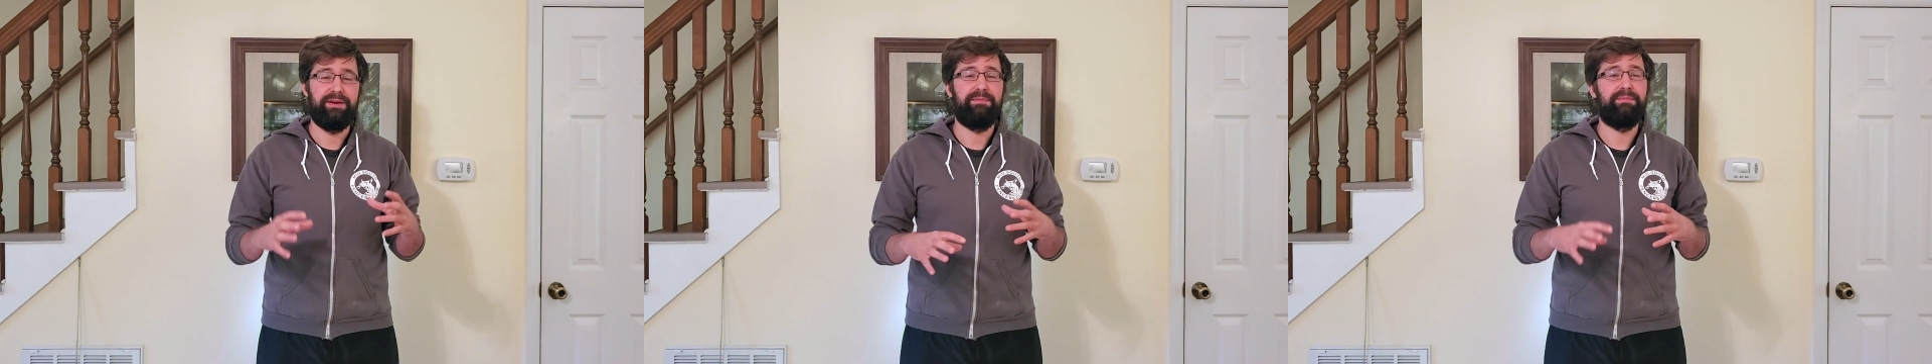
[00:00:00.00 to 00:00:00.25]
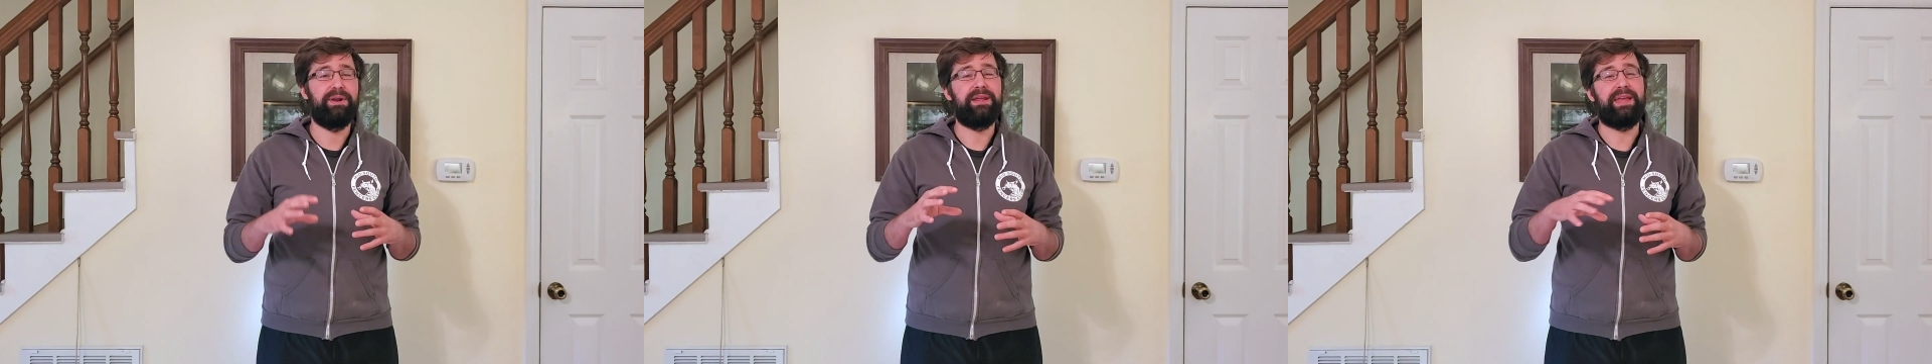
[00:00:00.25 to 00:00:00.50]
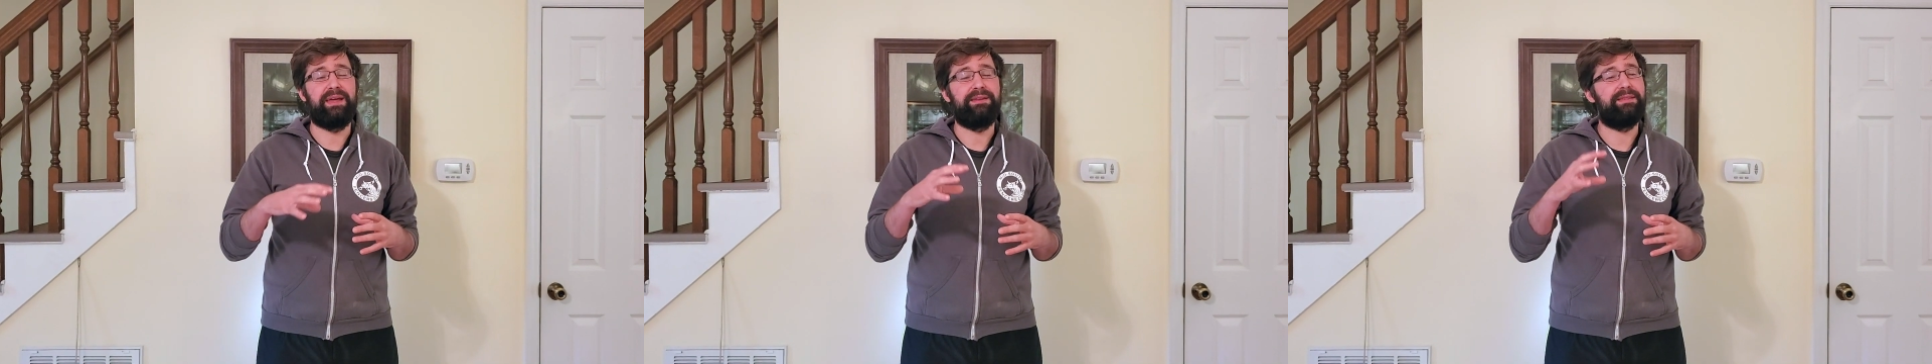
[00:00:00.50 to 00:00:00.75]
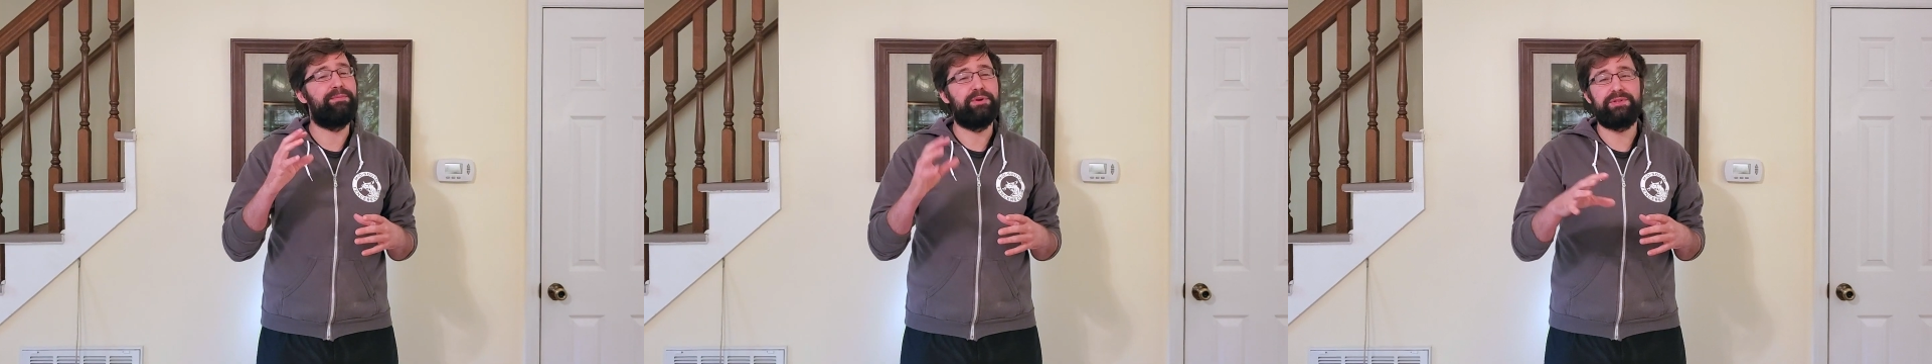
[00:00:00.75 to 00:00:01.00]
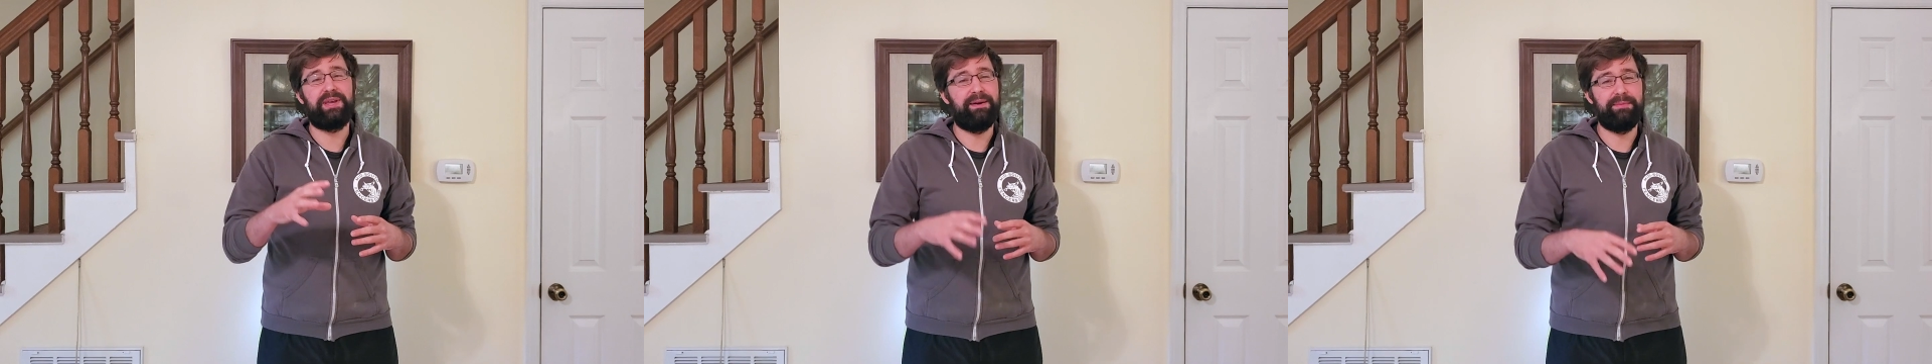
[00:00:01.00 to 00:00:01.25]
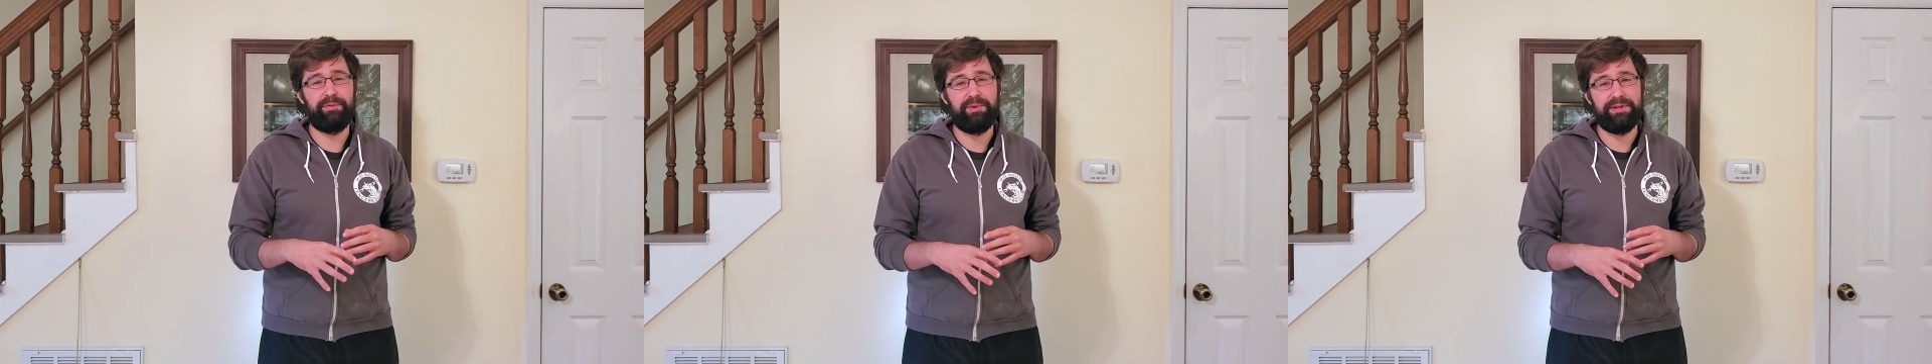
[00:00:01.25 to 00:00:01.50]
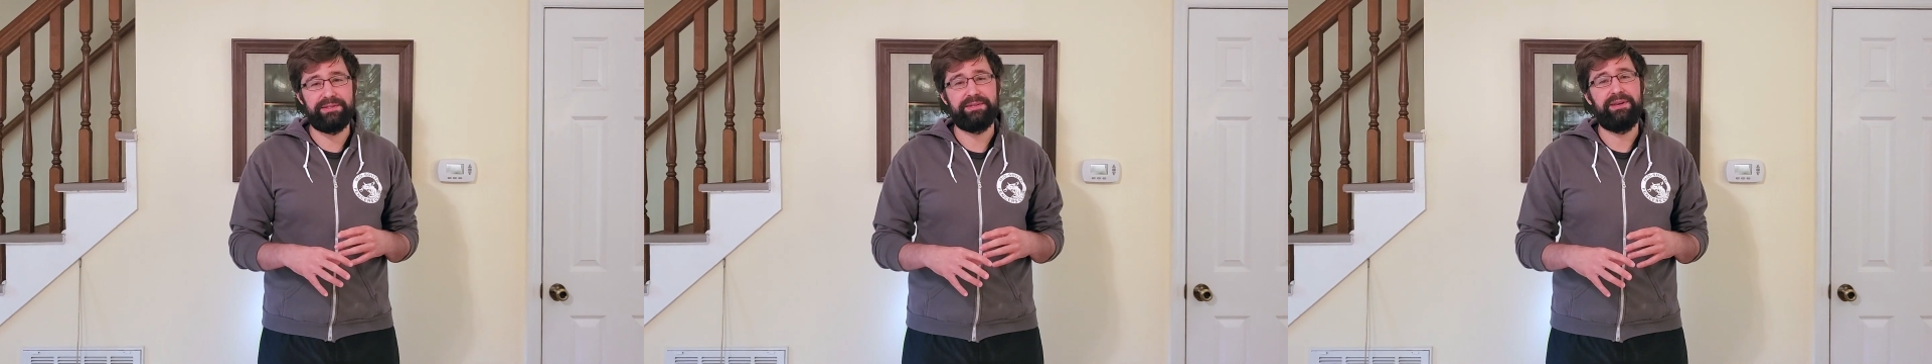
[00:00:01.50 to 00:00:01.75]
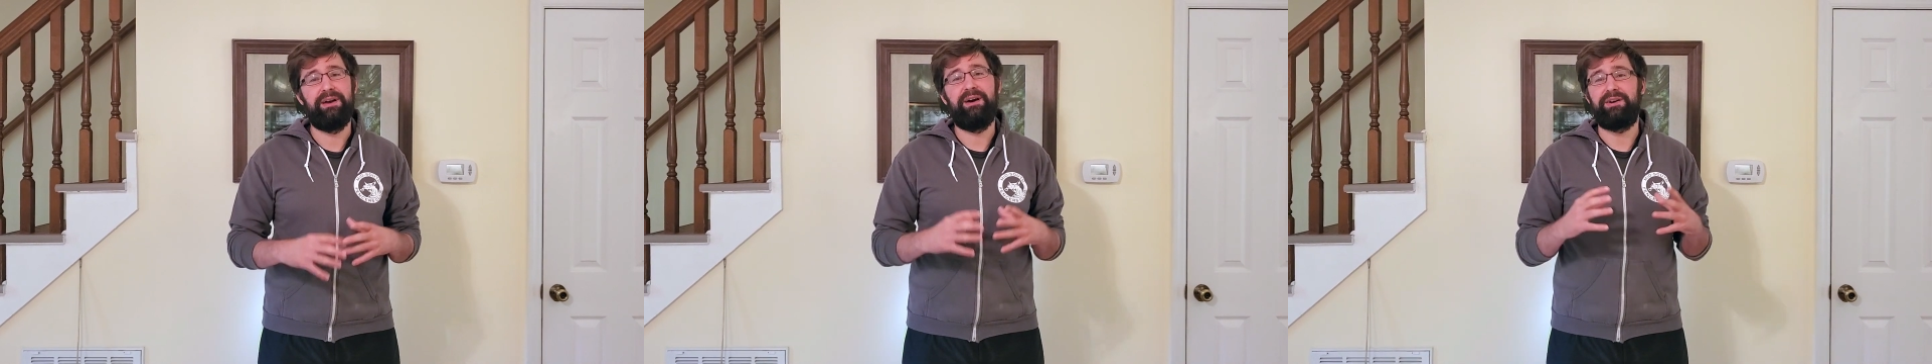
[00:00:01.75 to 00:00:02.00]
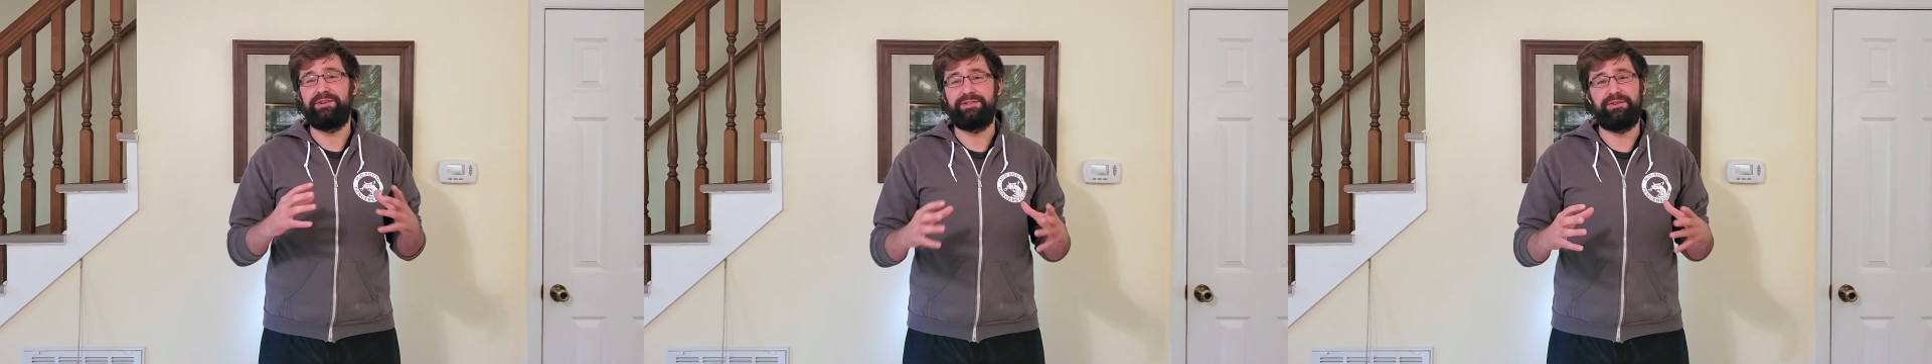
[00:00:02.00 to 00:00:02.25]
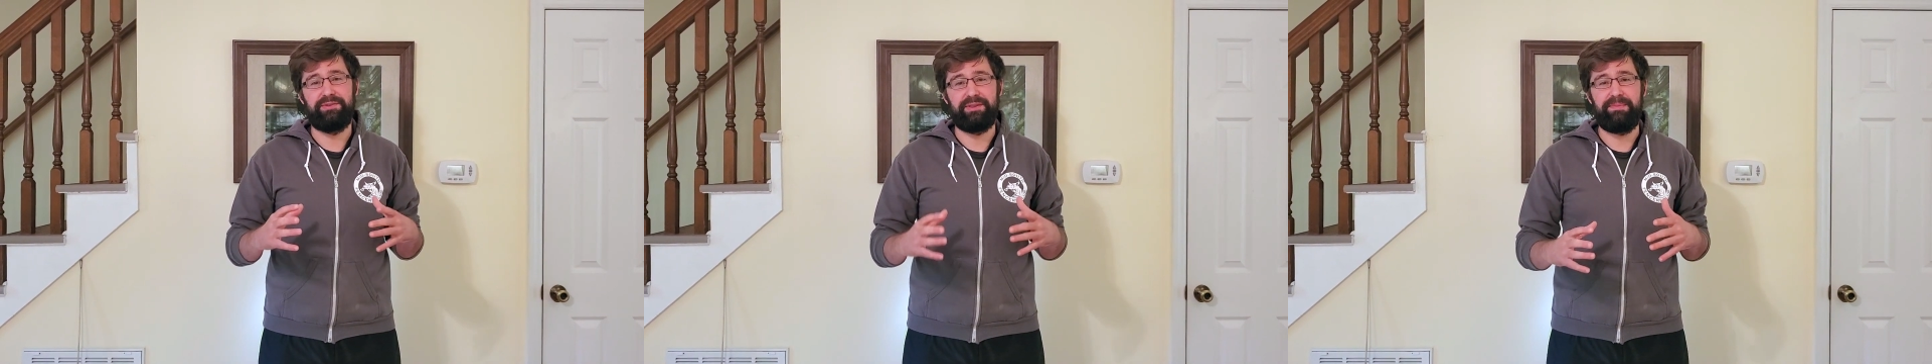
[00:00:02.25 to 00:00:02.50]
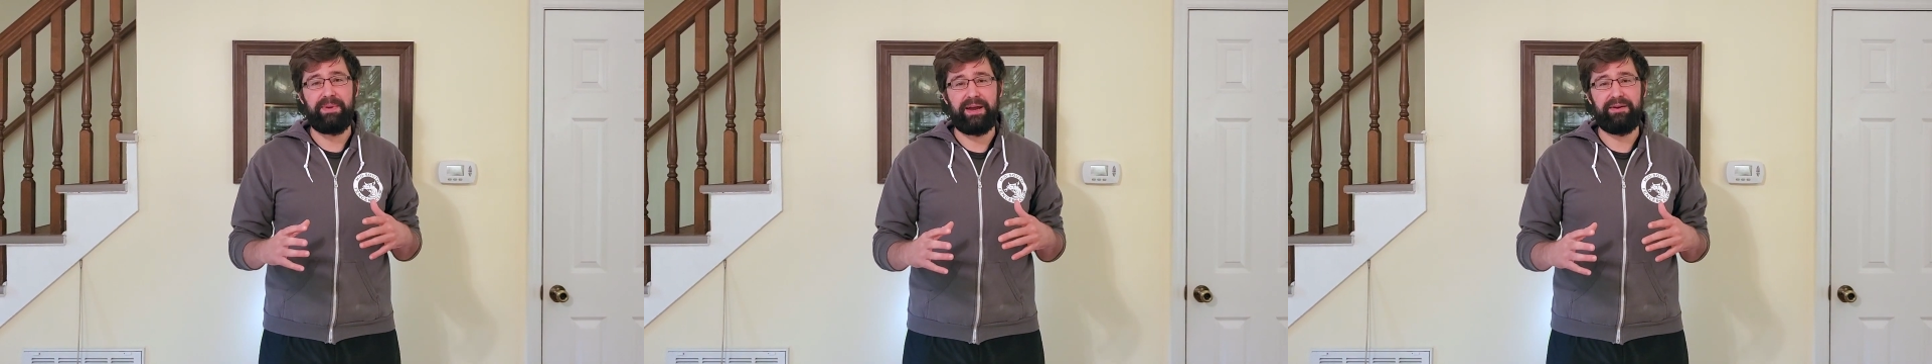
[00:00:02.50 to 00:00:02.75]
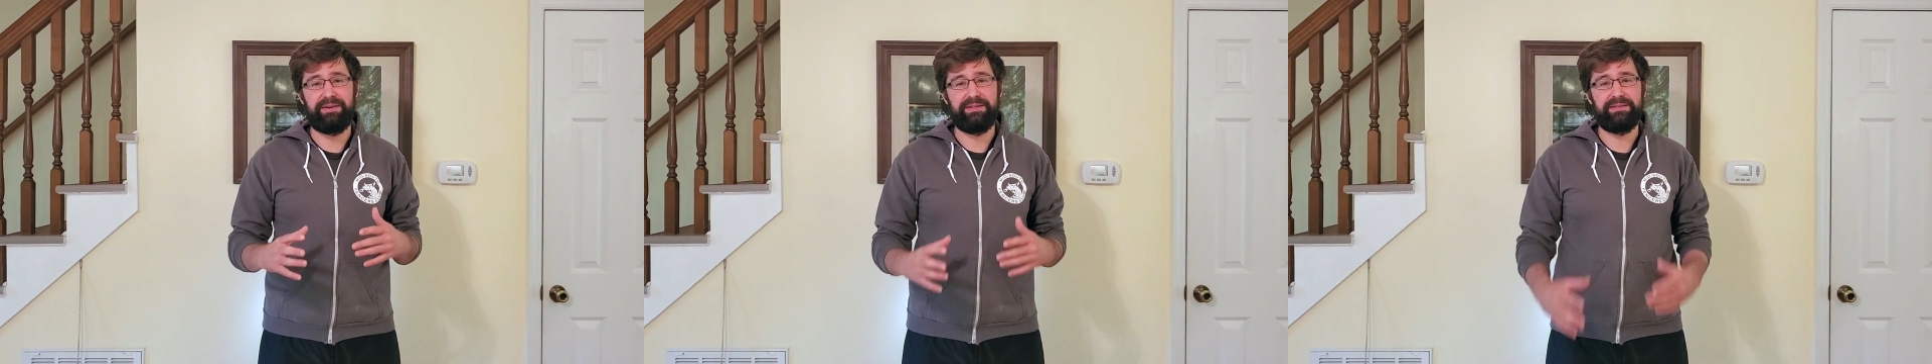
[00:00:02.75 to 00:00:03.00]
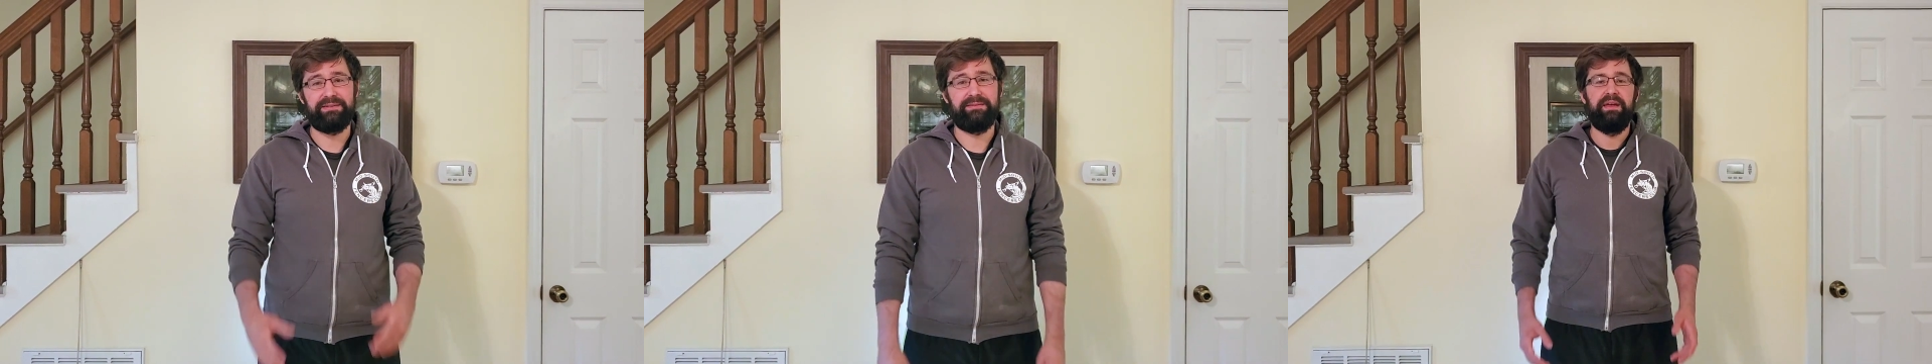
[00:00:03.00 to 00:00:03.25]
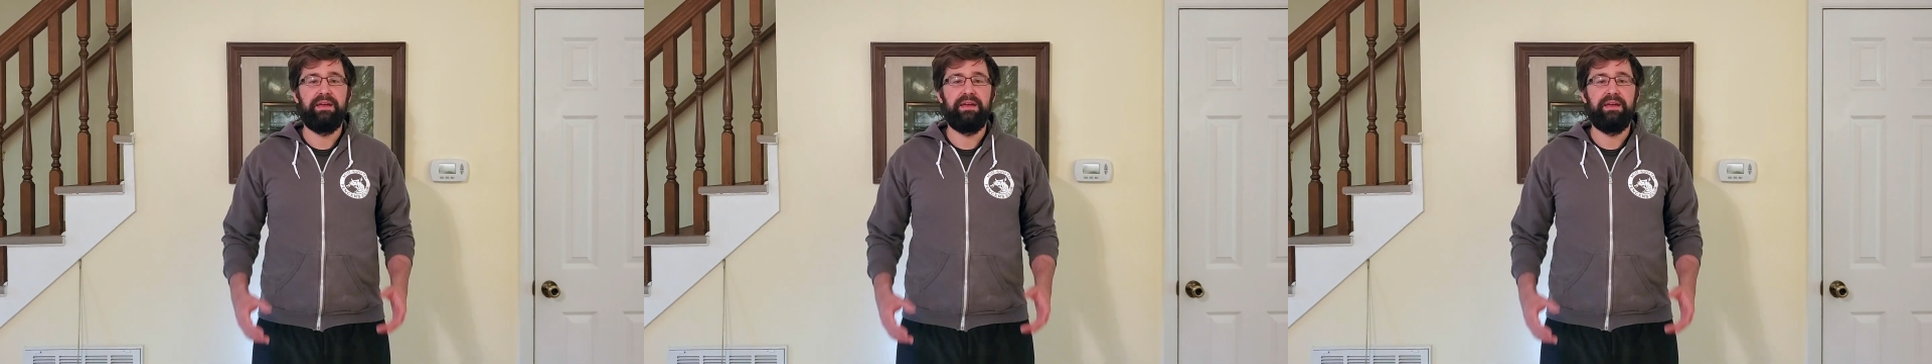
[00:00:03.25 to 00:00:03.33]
But again, the most common ones are certainly parries.